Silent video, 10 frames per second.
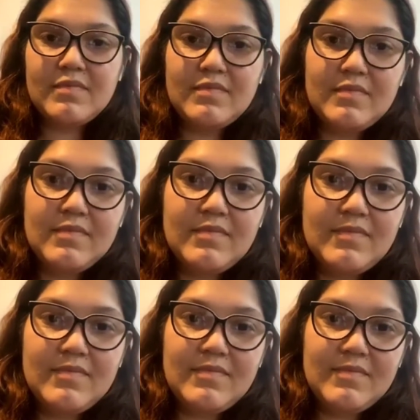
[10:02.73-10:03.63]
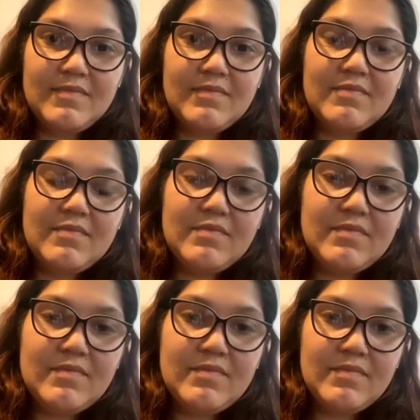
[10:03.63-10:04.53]

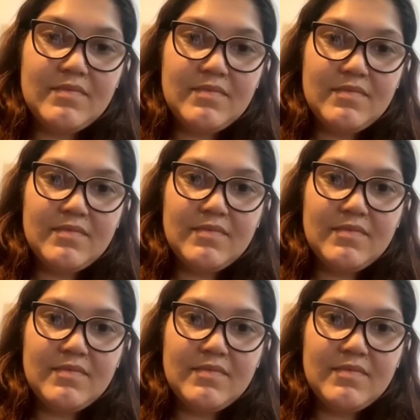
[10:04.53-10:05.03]
No words are spoken by the person on screen.